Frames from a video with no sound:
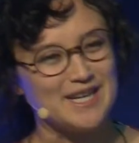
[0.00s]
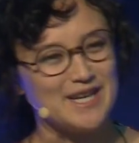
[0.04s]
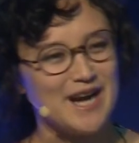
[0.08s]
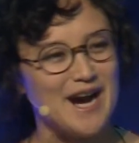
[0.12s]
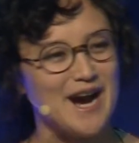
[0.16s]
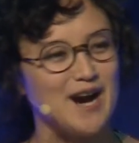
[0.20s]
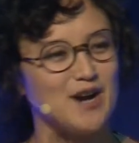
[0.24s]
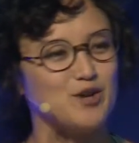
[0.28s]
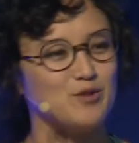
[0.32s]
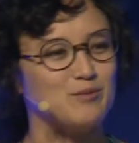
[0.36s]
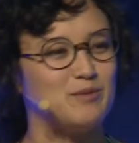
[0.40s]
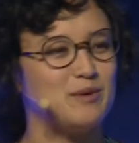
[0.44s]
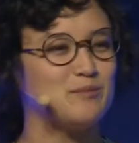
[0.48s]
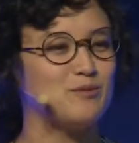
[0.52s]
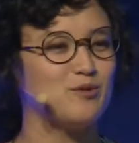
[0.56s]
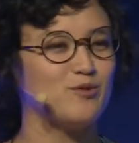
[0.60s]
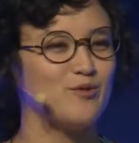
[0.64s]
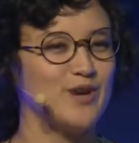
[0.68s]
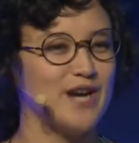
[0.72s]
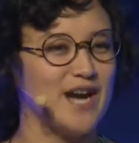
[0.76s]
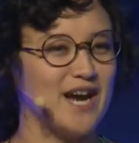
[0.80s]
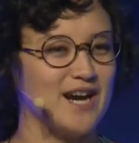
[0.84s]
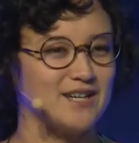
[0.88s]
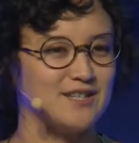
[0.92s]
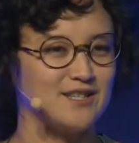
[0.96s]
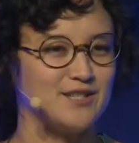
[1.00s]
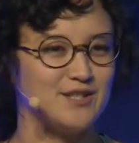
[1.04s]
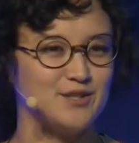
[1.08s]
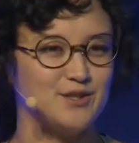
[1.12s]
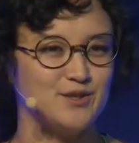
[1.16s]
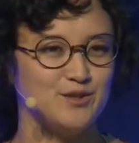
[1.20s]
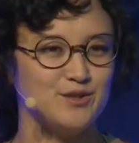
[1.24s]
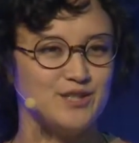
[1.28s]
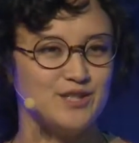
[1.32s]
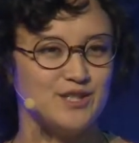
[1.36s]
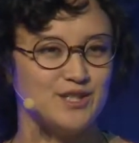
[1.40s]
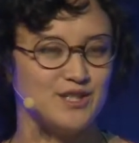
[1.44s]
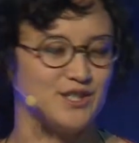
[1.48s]
like how do people react
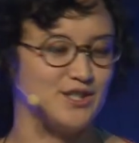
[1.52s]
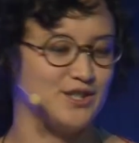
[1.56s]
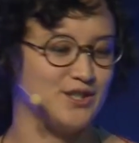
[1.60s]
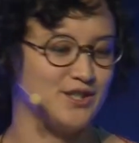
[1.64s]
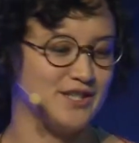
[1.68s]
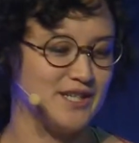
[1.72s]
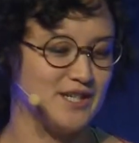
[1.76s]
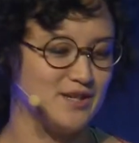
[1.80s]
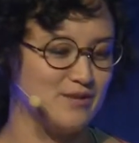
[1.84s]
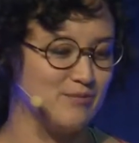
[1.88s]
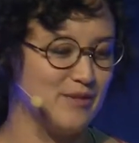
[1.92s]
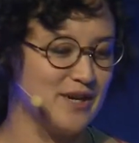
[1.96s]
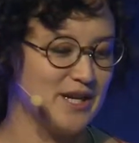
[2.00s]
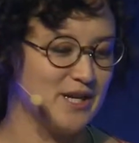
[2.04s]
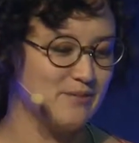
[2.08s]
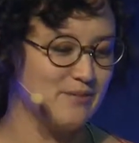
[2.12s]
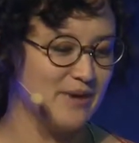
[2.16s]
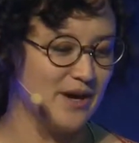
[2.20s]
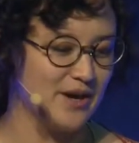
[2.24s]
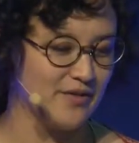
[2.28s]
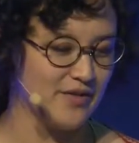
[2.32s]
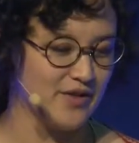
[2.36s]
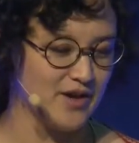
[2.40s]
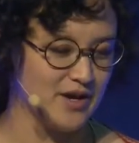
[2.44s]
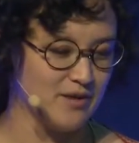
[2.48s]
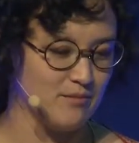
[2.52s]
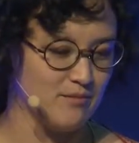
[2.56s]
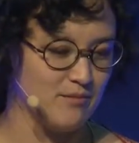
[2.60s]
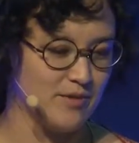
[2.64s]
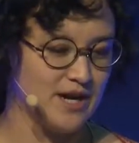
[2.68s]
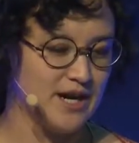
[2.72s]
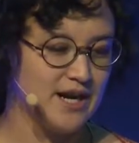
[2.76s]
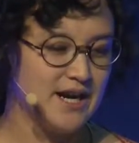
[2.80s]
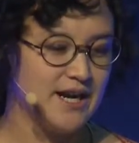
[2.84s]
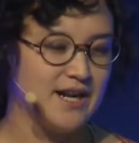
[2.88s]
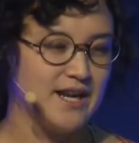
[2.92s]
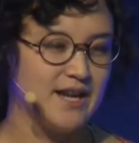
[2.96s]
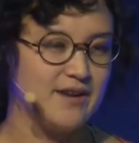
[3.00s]
to decisions that are made about them
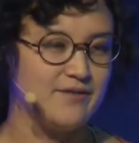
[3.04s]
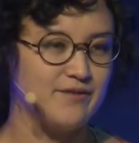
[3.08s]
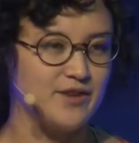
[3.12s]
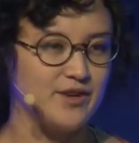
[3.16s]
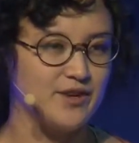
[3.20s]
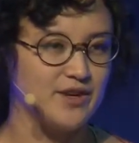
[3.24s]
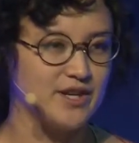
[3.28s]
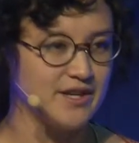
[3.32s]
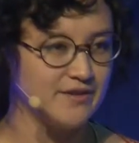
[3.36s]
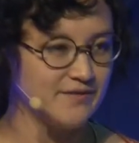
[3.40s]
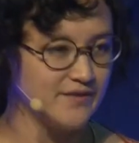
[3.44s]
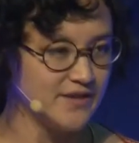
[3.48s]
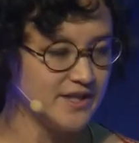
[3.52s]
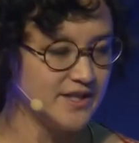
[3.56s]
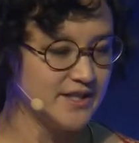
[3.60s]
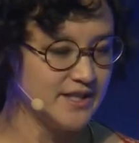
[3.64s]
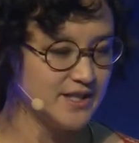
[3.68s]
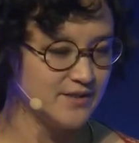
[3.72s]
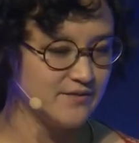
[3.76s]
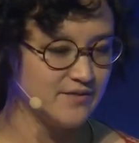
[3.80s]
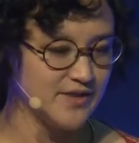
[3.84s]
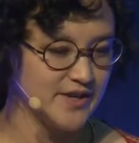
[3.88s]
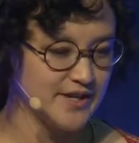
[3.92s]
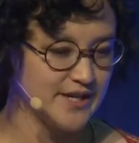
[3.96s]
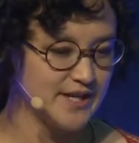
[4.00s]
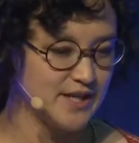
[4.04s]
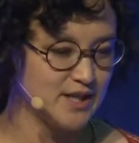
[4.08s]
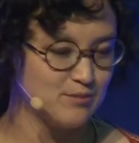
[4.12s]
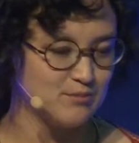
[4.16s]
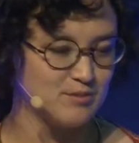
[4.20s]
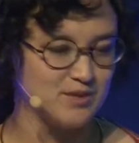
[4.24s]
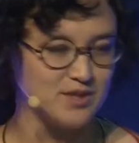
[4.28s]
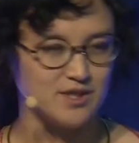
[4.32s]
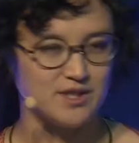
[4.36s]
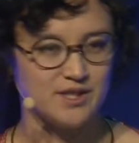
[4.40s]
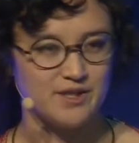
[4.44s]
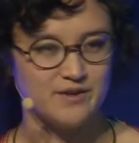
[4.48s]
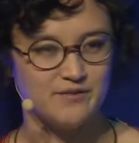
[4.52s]
if they're giving these very
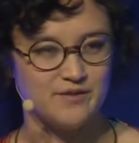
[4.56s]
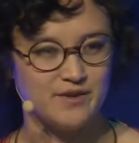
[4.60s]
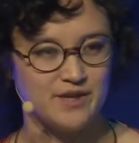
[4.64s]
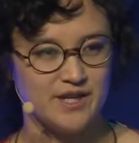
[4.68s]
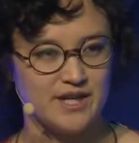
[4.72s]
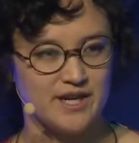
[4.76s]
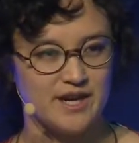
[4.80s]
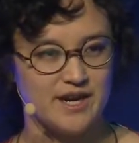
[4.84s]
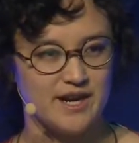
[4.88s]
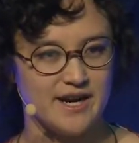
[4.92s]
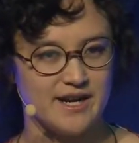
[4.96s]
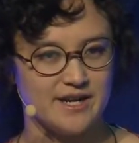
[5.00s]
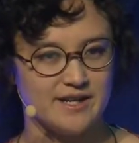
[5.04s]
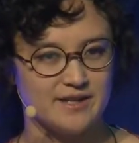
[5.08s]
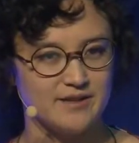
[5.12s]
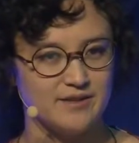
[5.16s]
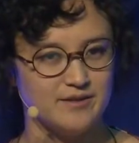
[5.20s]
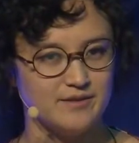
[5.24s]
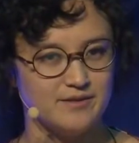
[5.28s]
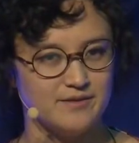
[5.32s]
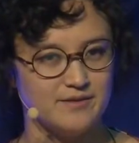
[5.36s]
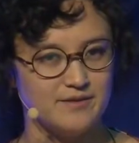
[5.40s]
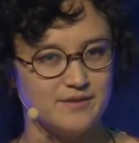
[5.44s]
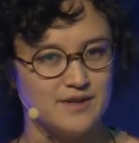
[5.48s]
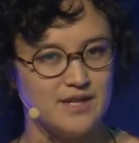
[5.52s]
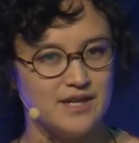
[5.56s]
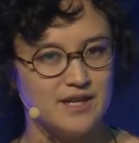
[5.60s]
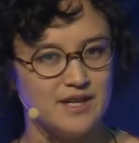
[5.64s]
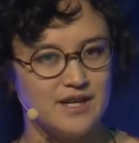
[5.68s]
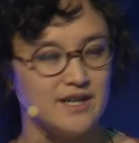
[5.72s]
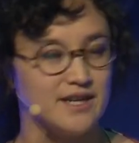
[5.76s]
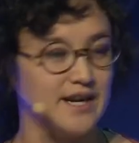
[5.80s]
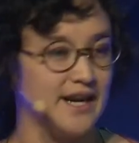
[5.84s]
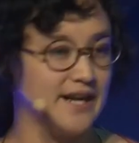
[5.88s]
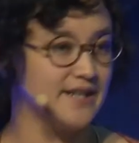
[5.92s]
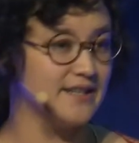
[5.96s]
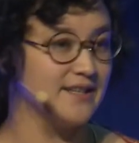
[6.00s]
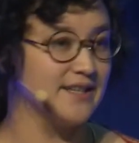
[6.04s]
specific kind of
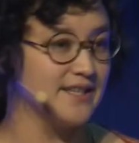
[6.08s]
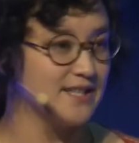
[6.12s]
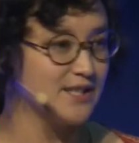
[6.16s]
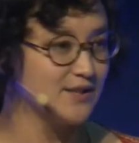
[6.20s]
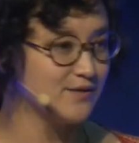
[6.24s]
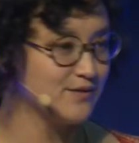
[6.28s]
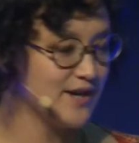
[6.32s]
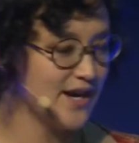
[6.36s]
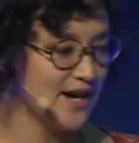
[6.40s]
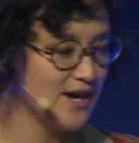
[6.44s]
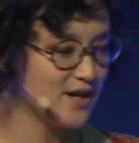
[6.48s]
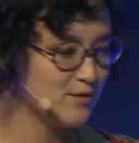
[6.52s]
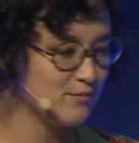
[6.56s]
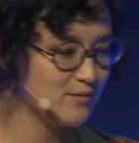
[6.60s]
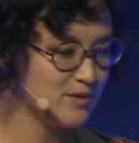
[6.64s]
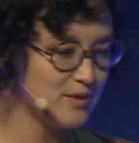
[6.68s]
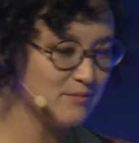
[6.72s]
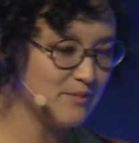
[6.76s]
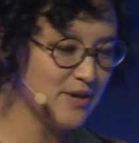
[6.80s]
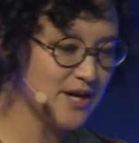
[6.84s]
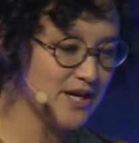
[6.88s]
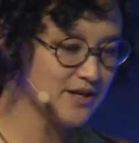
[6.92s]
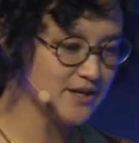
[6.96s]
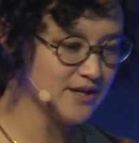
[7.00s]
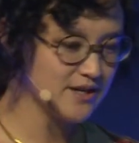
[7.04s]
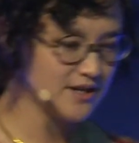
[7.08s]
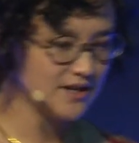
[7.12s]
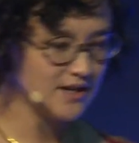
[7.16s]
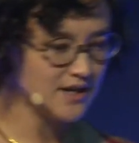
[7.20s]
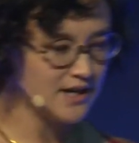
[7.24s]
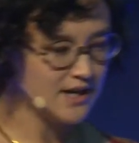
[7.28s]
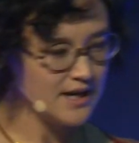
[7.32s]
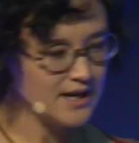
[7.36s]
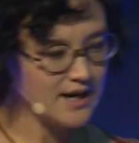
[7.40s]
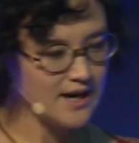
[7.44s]
guidelines for how to be better?